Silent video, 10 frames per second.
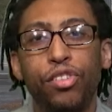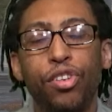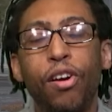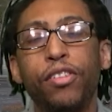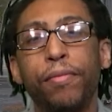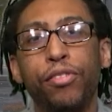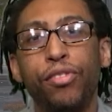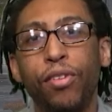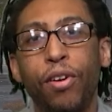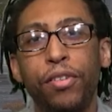the charger for
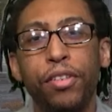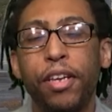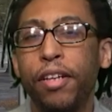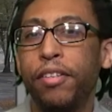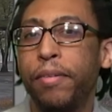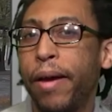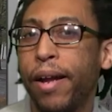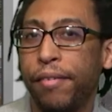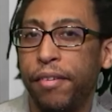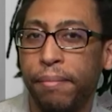too long, you're killing the
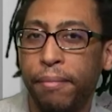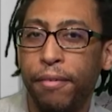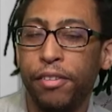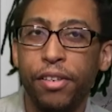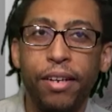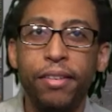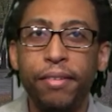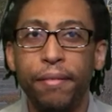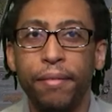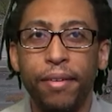battery even more. So I
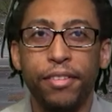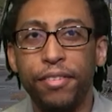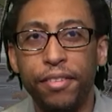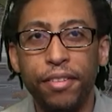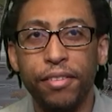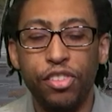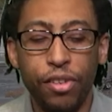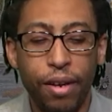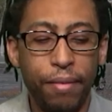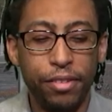didn't know what else to do.
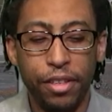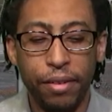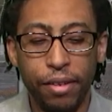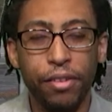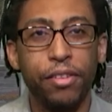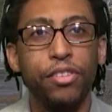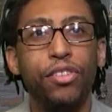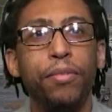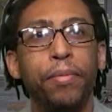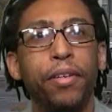So I was out there looking
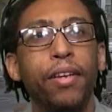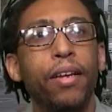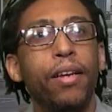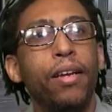stupid.